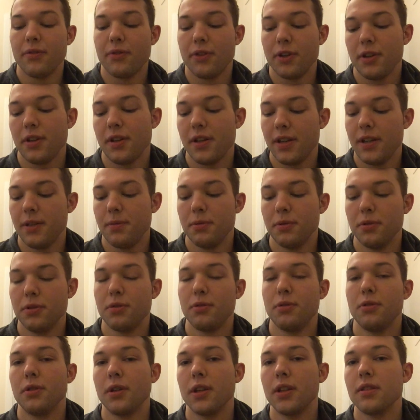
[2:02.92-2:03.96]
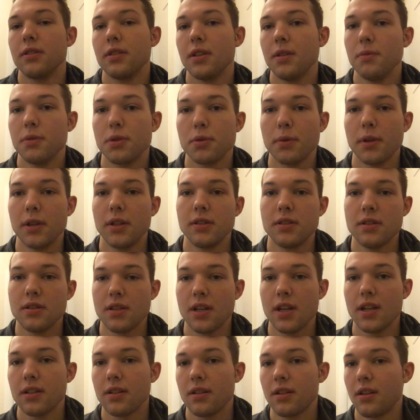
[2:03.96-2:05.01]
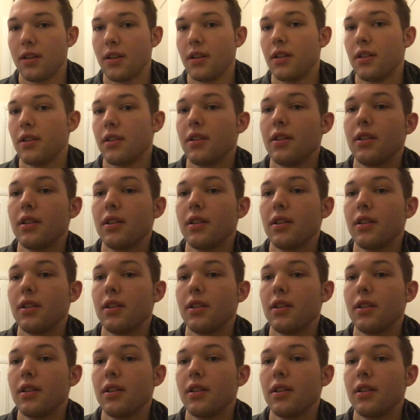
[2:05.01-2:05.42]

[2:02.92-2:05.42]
and avoid the hypos so we don't get the same swings as yesterday.